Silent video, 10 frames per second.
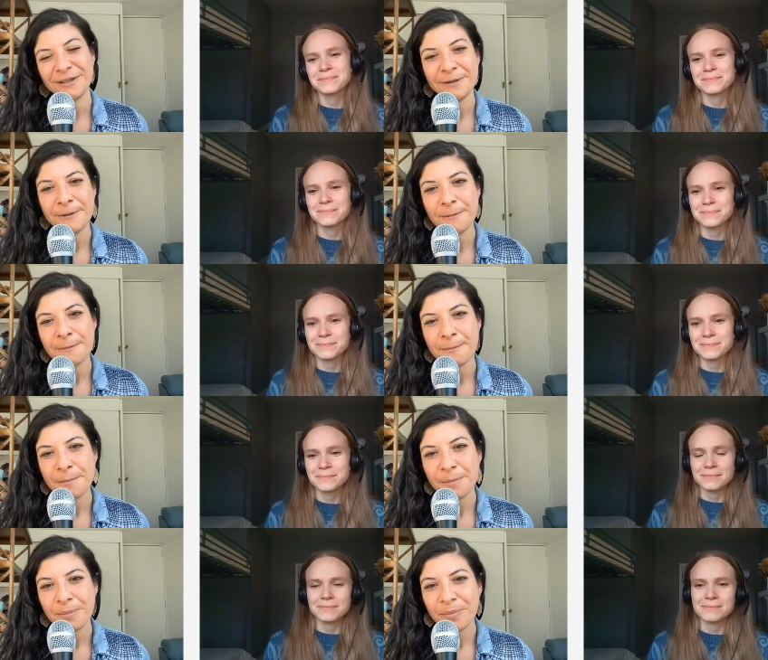
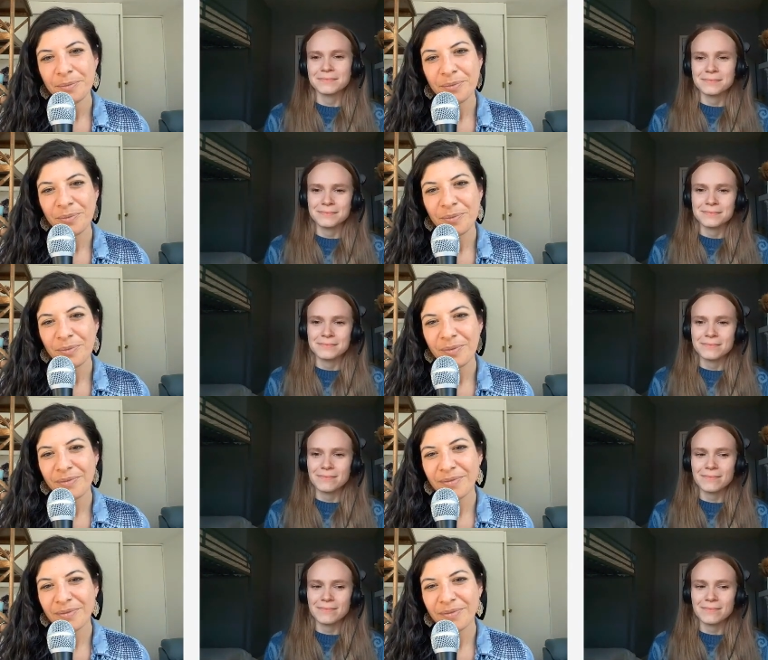(silence)